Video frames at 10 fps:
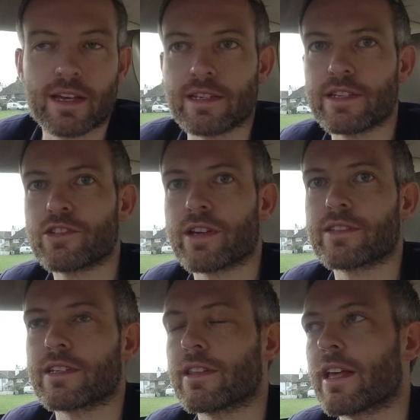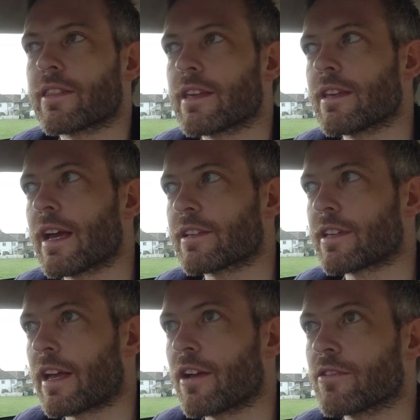It's interesting that the
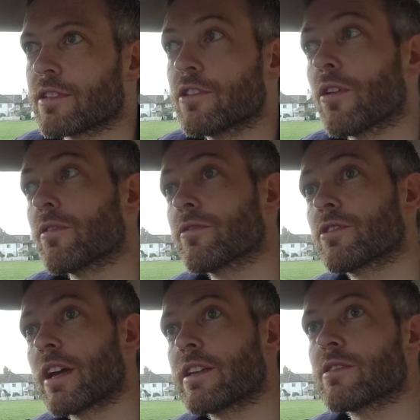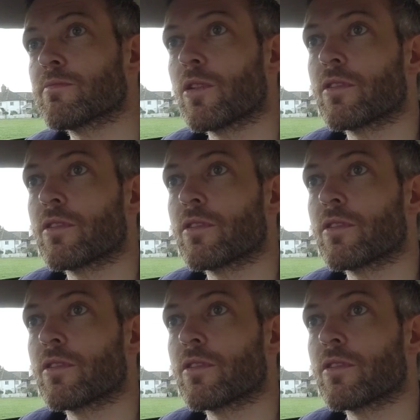XKR did not change